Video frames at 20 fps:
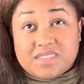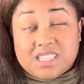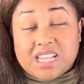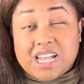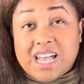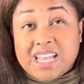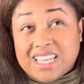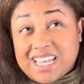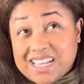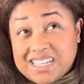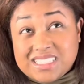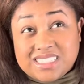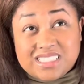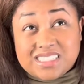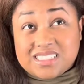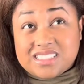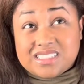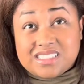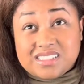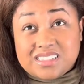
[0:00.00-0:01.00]
I guess,
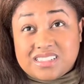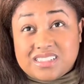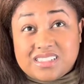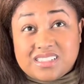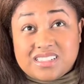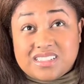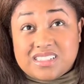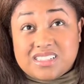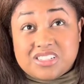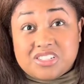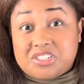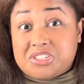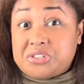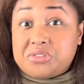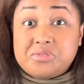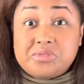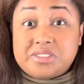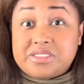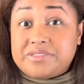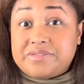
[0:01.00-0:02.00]

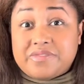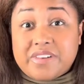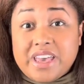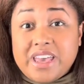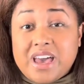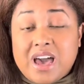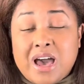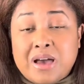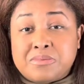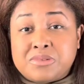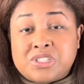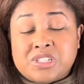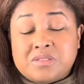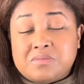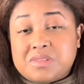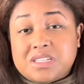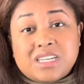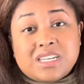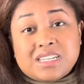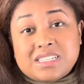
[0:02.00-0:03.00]
choose the fight option
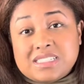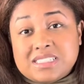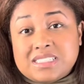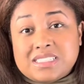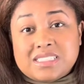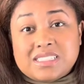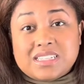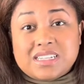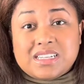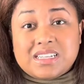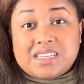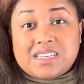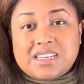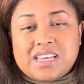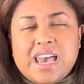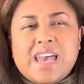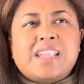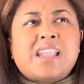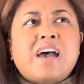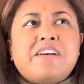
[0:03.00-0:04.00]
because,
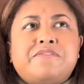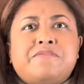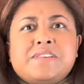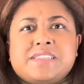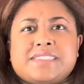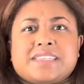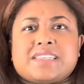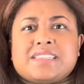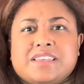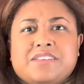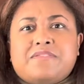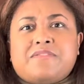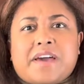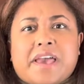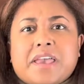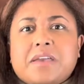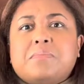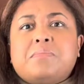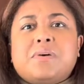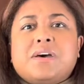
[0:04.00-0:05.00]
and not physically
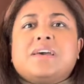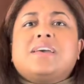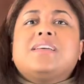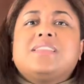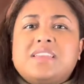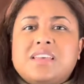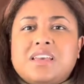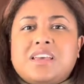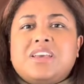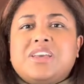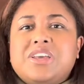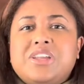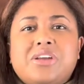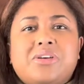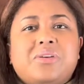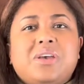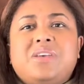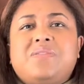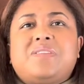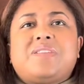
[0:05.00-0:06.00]
fight, but, you know,
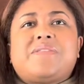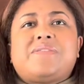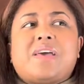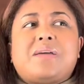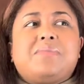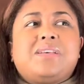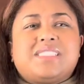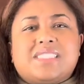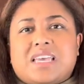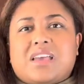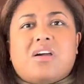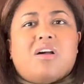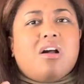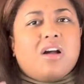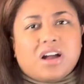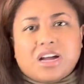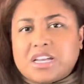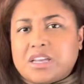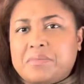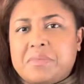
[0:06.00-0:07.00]
even if that means like an
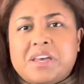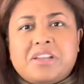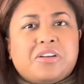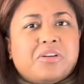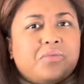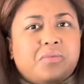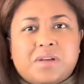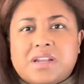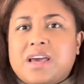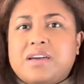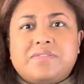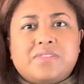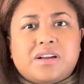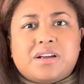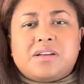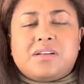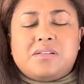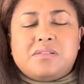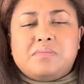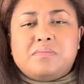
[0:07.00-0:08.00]
argument or
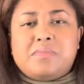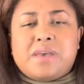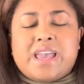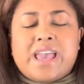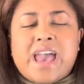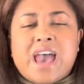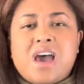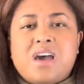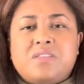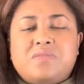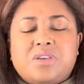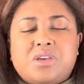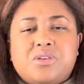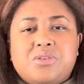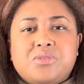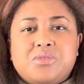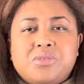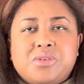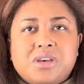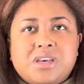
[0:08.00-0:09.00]
whatever may have
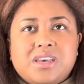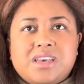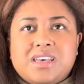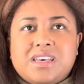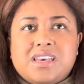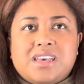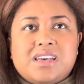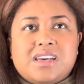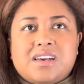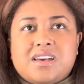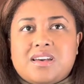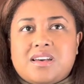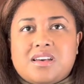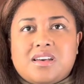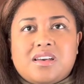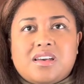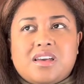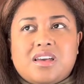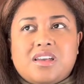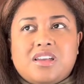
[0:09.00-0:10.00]
you,
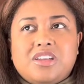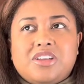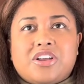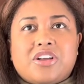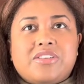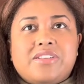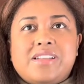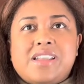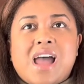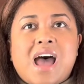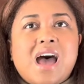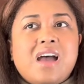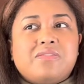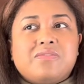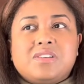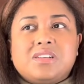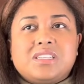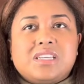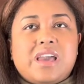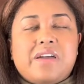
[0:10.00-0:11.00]
you're not
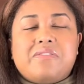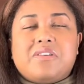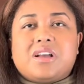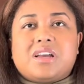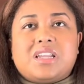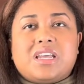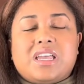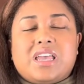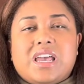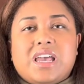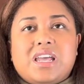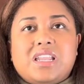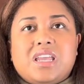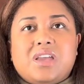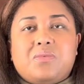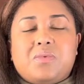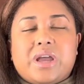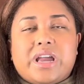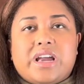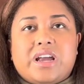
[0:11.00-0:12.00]
really ever going to get
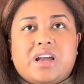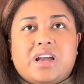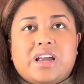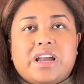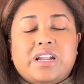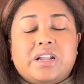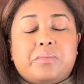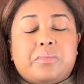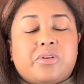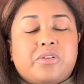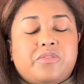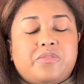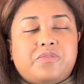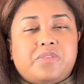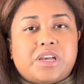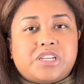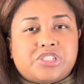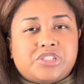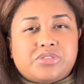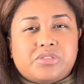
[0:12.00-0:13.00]
anywhere in a
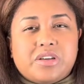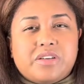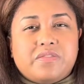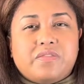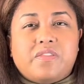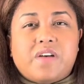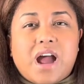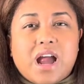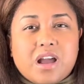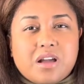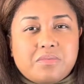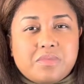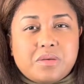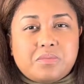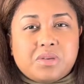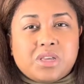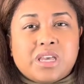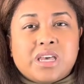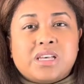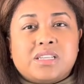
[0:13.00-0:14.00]
professional environment
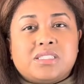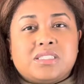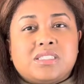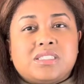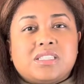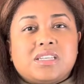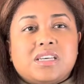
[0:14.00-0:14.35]
because